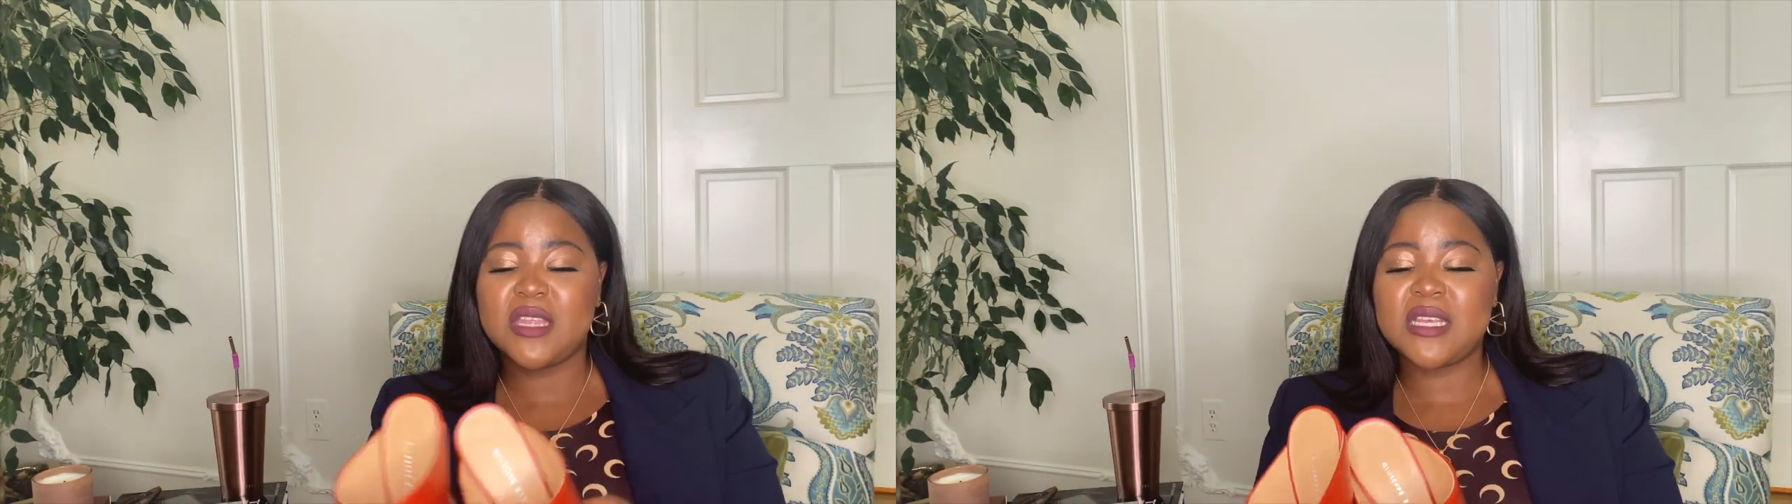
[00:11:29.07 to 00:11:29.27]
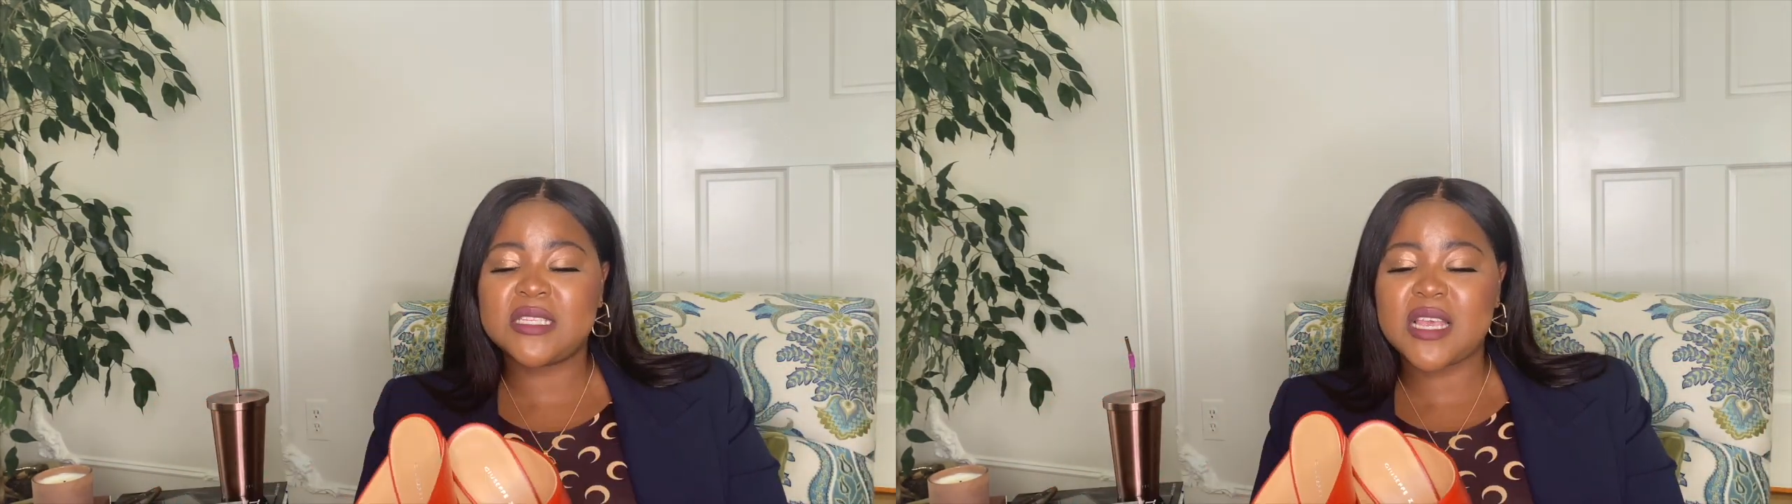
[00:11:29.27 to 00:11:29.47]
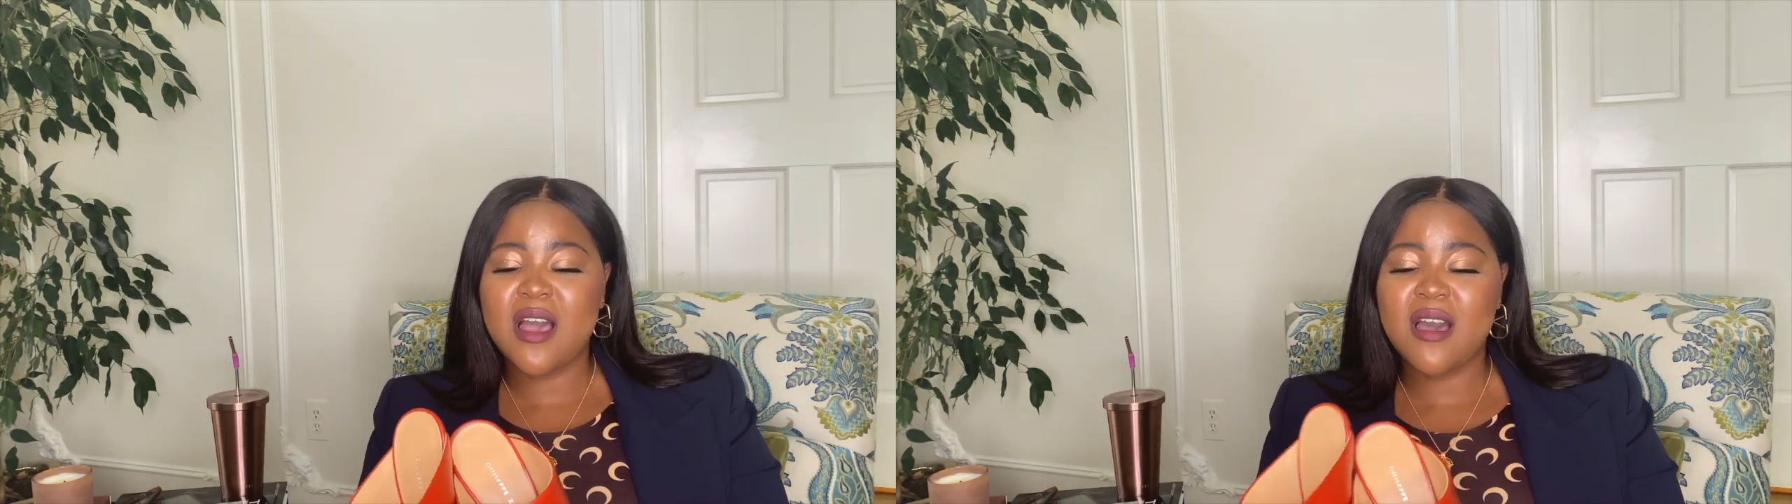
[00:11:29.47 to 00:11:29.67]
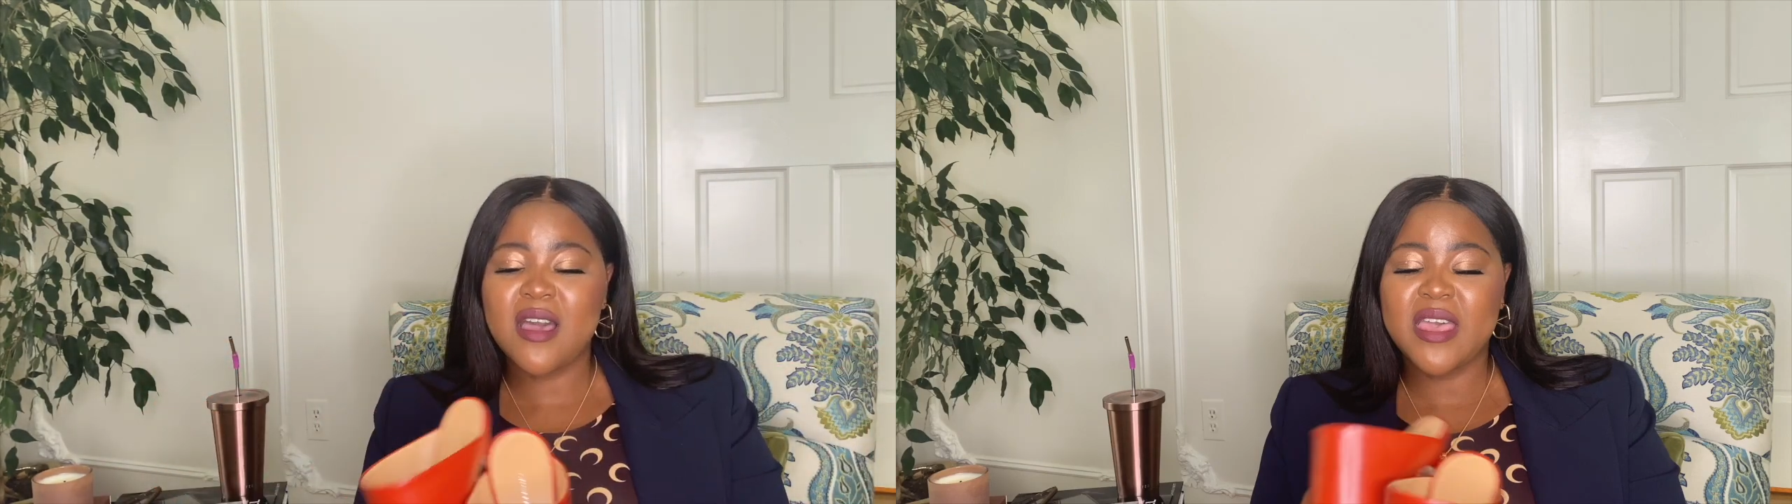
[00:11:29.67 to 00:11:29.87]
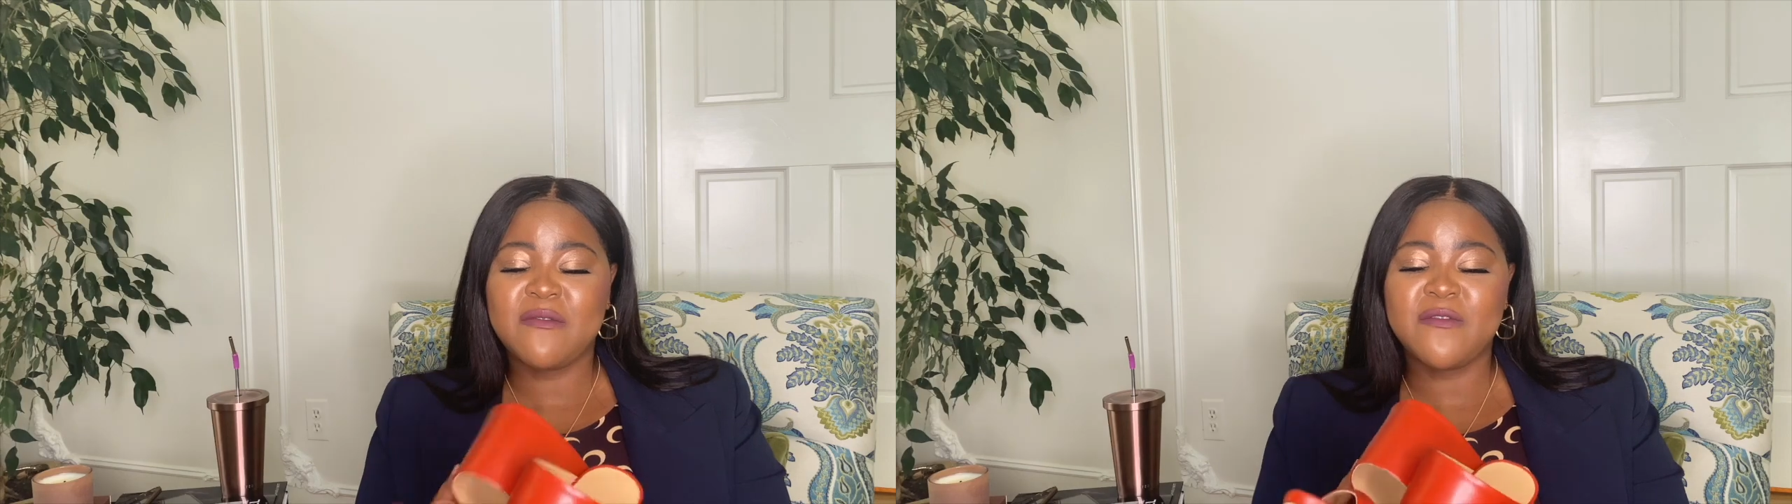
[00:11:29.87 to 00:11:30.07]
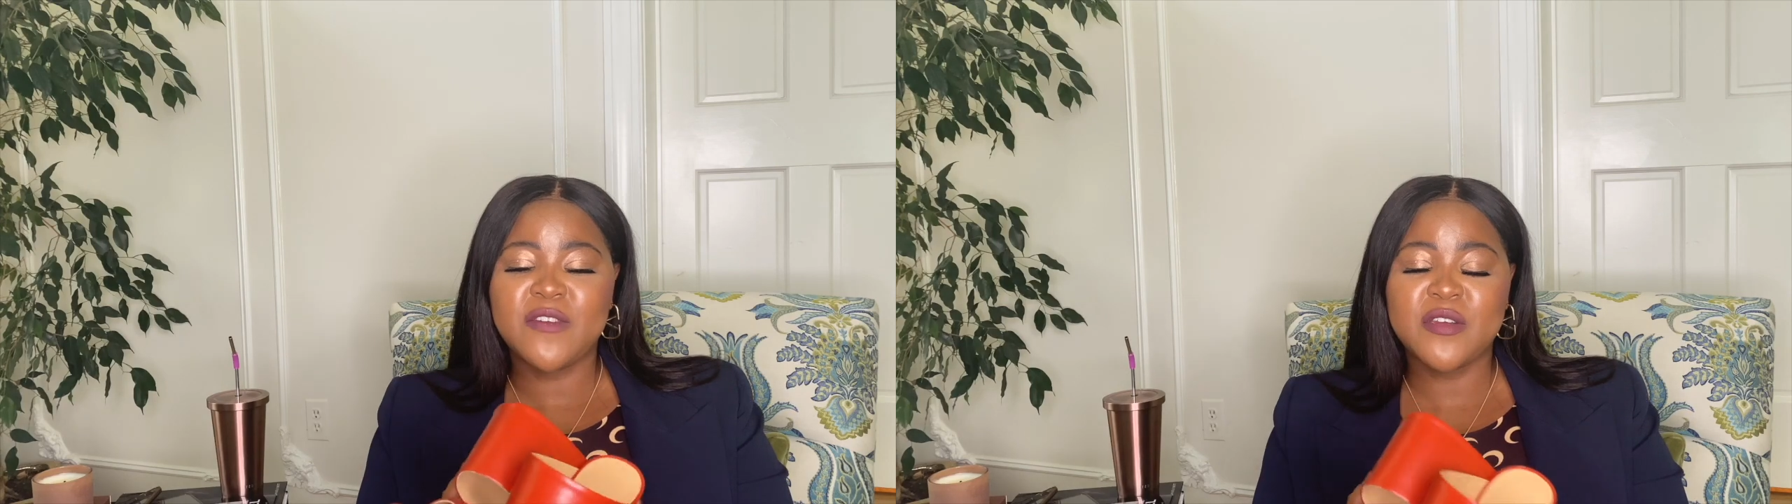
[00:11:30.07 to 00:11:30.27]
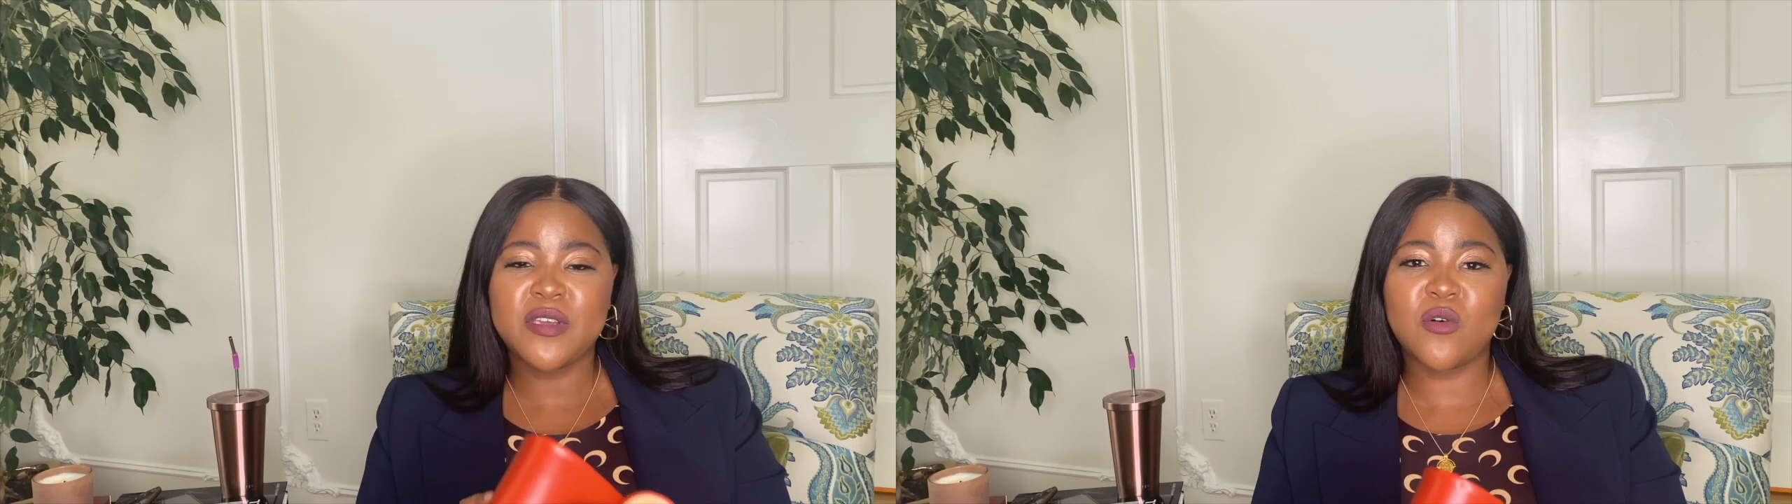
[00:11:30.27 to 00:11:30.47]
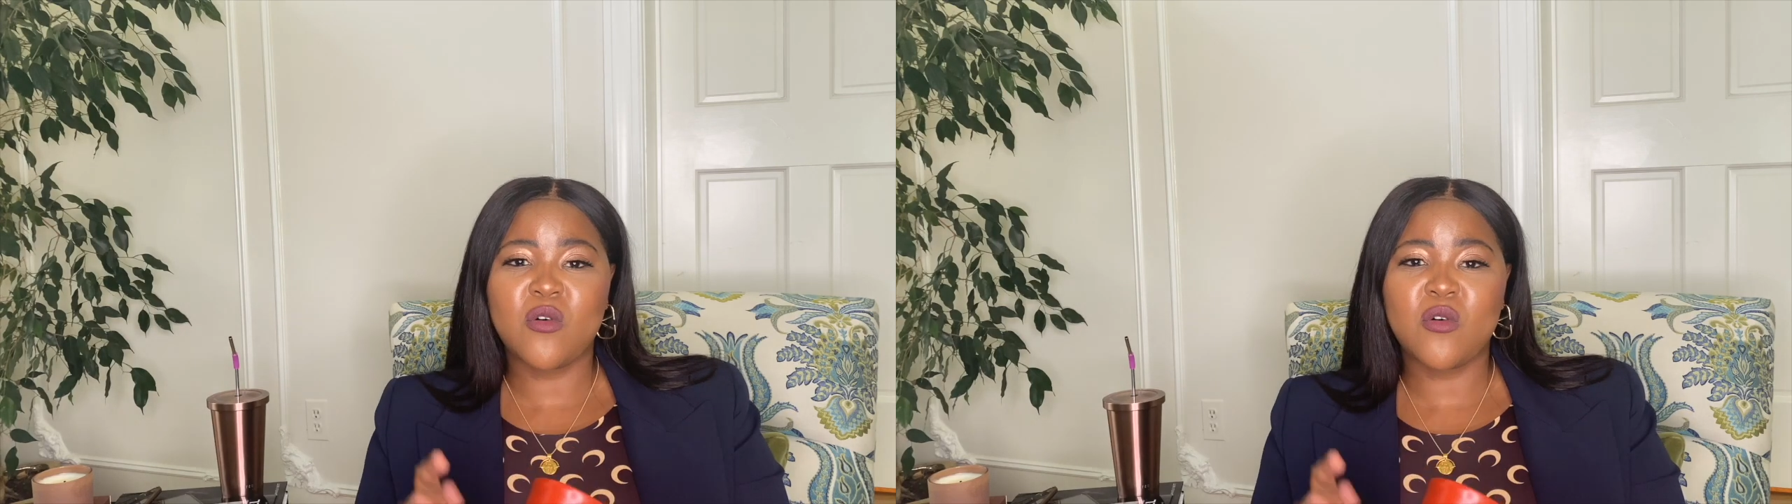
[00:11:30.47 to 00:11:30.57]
These are a very